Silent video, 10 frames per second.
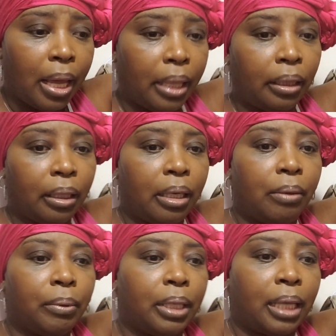And
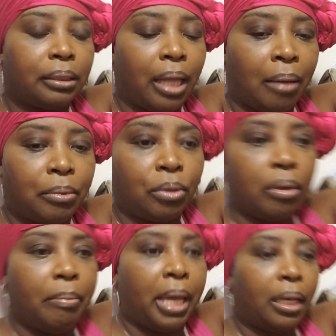then when I stopped
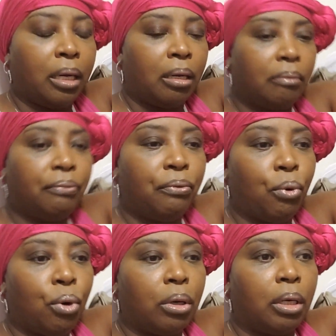doing makeup
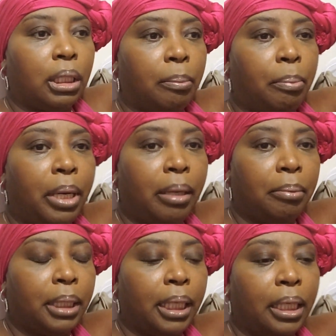for the
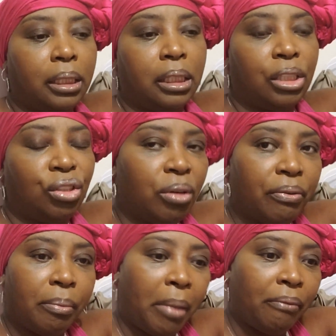public and just do
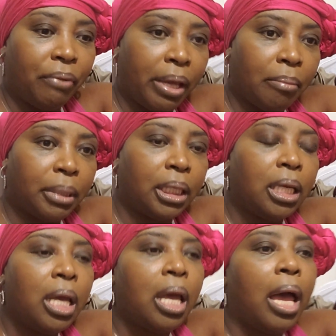it for my
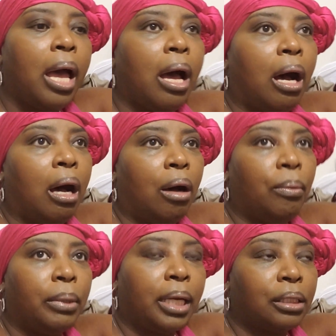family,
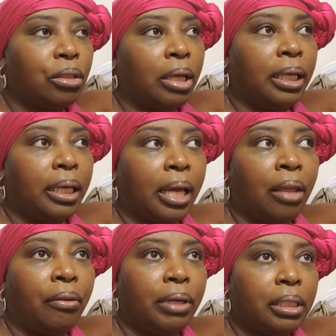when I started
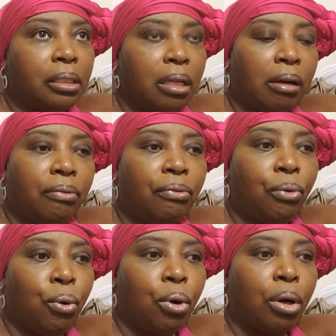gathering stuff
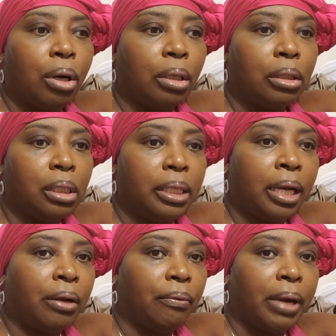to
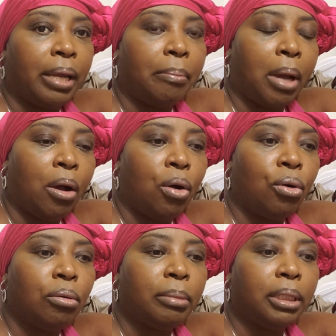decorate my
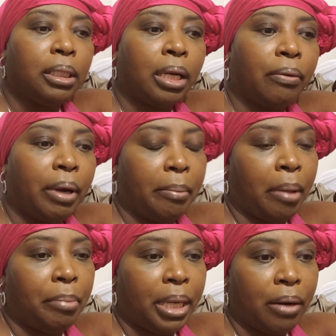home and decorate
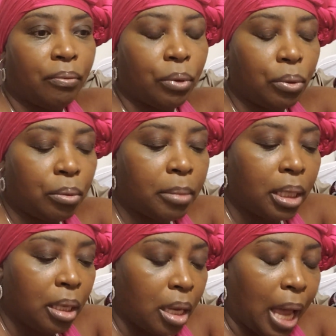my bedroom,
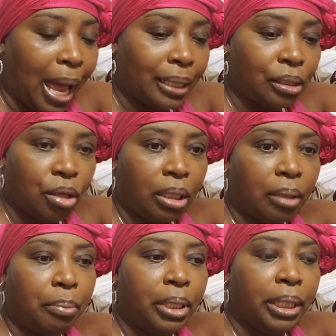I
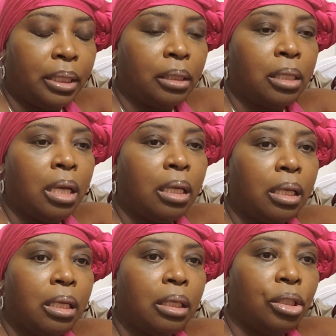started putting,
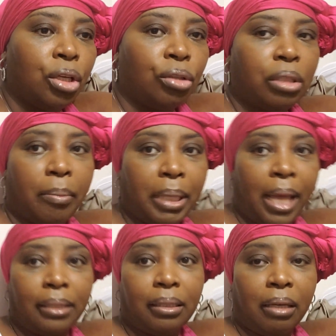some of
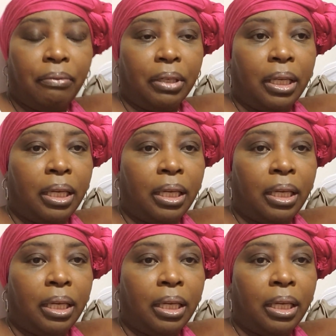that stuff in